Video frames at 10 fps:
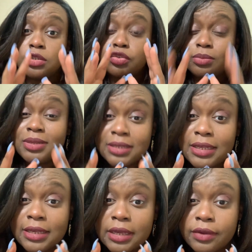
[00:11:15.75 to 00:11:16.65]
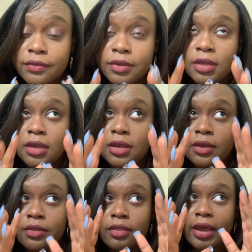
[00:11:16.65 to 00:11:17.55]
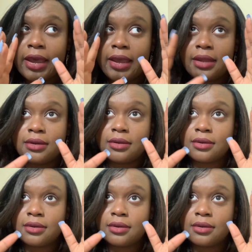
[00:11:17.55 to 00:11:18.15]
to believe that